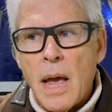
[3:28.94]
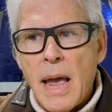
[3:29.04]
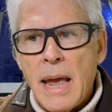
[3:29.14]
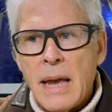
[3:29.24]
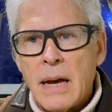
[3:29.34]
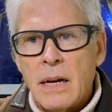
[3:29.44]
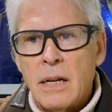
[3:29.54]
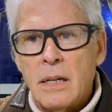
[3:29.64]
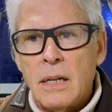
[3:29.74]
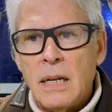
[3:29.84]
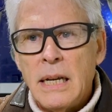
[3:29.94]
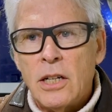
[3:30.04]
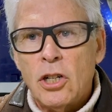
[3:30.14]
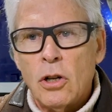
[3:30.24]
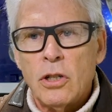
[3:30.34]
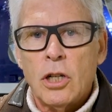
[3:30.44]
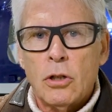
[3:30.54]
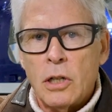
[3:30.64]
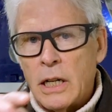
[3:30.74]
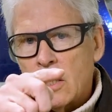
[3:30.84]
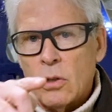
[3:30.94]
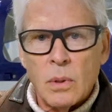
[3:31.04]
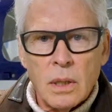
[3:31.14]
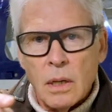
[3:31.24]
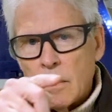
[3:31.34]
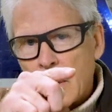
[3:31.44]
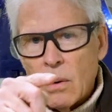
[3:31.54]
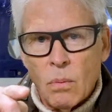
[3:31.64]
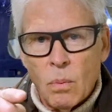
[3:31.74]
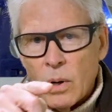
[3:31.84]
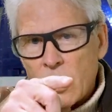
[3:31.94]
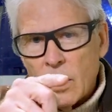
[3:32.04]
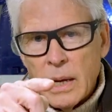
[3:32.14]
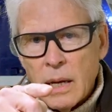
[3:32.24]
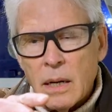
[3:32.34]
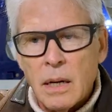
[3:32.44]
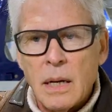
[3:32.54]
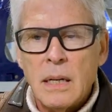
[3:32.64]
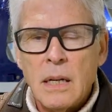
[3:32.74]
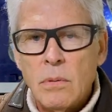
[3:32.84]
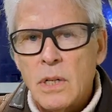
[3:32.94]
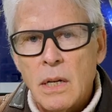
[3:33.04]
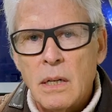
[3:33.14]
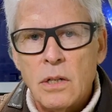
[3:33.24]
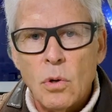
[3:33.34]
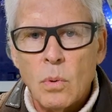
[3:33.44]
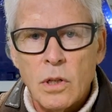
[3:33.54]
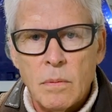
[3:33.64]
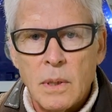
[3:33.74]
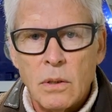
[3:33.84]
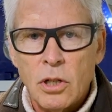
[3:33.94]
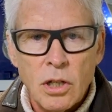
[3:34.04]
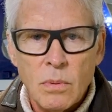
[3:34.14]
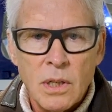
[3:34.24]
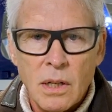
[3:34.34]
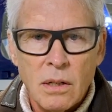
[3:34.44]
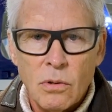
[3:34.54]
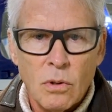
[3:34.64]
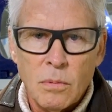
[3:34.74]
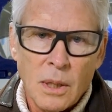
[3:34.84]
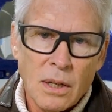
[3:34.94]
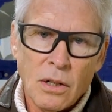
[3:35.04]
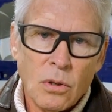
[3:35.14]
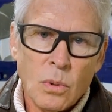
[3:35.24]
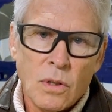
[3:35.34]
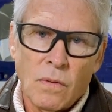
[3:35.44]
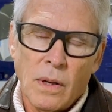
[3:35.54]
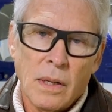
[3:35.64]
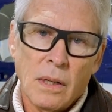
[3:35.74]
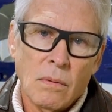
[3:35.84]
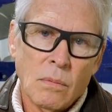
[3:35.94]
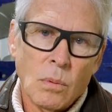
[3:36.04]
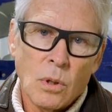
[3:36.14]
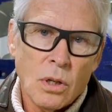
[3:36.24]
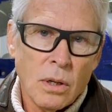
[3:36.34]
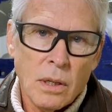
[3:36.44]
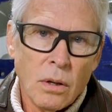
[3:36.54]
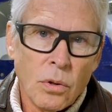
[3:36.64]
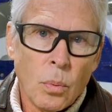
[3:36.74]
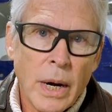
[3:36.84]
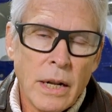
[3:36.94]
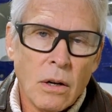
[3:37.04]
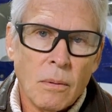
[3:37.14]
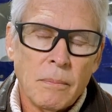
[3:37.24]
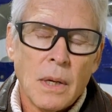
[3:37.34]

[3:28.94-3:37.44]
And it shows a trajectory about where they're headed, and he was heading towards me, or she was heading towards me. I don't know who was flying it. We weren't talking on the radio.